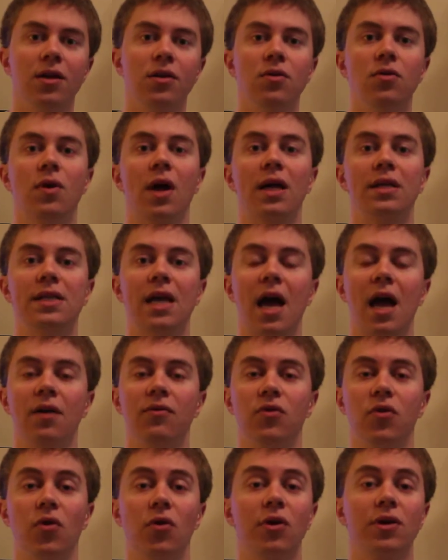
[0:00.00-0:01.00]
You guys
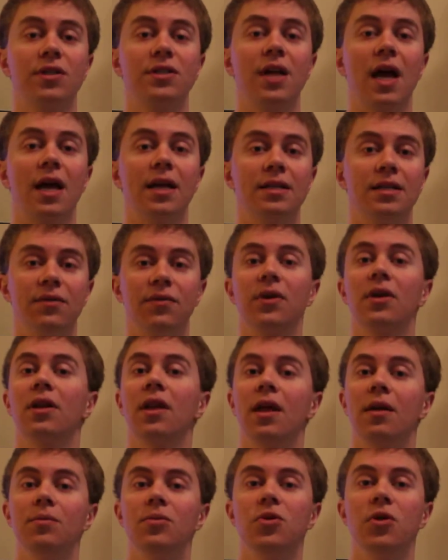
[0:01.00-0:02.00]
have your scientific
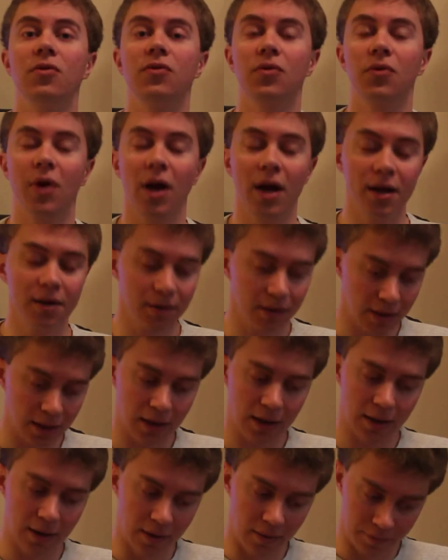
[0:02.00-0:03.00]
claims you have to write.
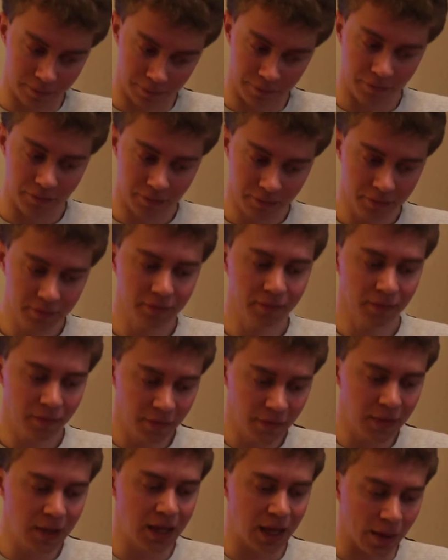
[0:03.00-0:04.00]

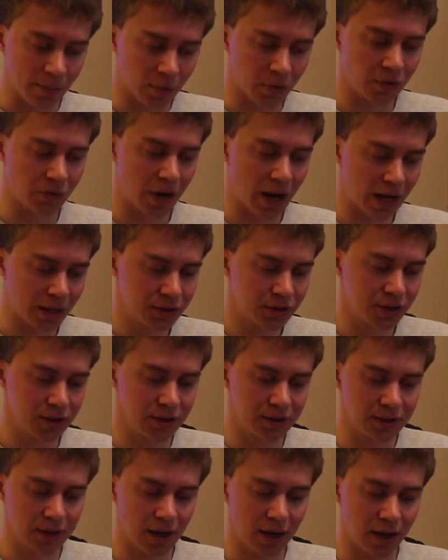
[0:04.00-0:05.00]
chemical
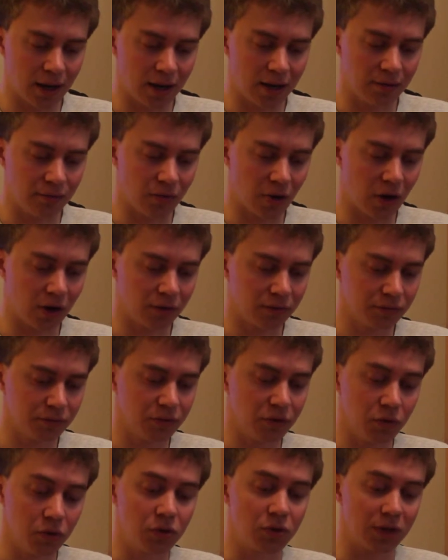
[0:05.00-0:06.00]
reactions involve
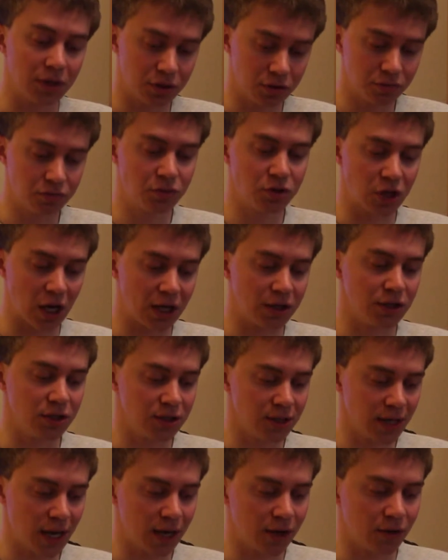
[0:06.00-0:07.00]
usually changes
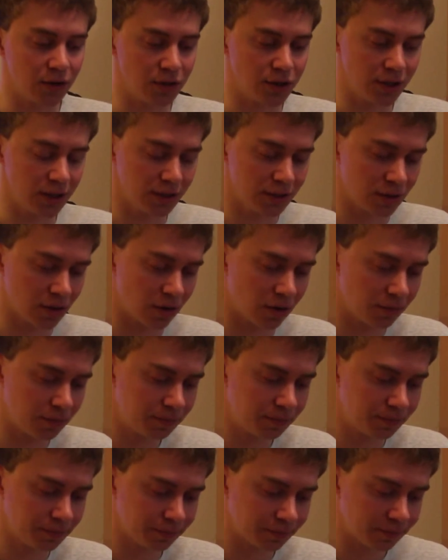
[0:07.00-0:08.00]
in energy. So
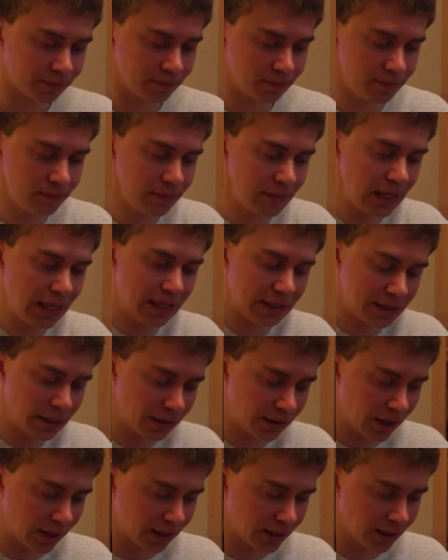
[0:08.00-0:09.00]
that's how
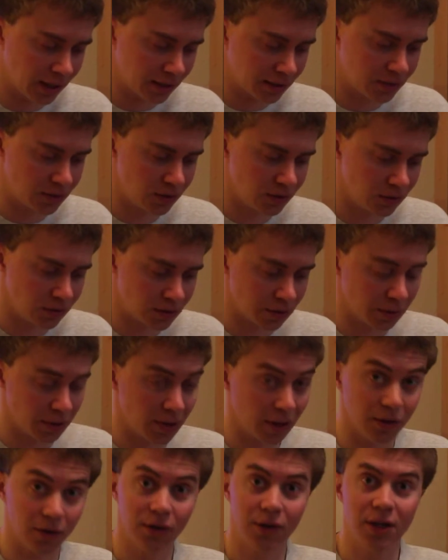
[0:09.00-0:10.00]
that connects to some of the
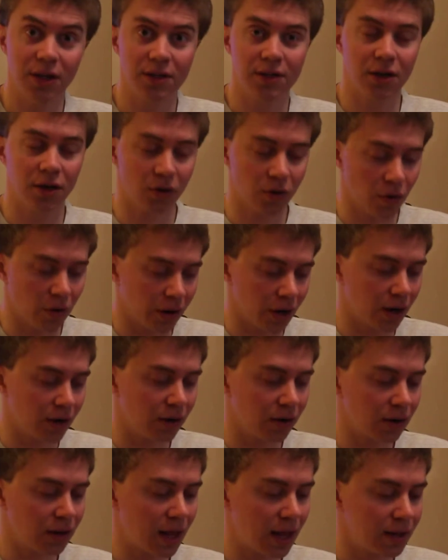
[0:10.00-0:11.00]
other things that are going on in
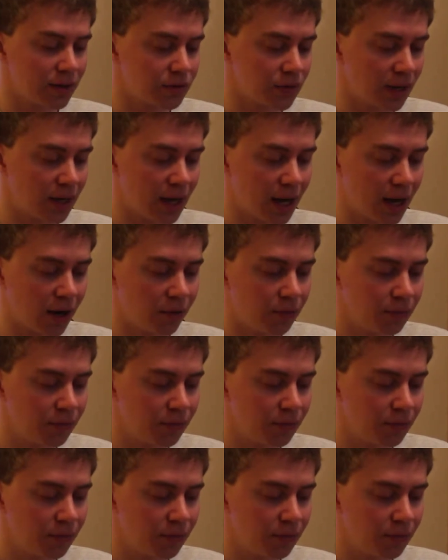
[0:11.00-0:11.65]
our class right now.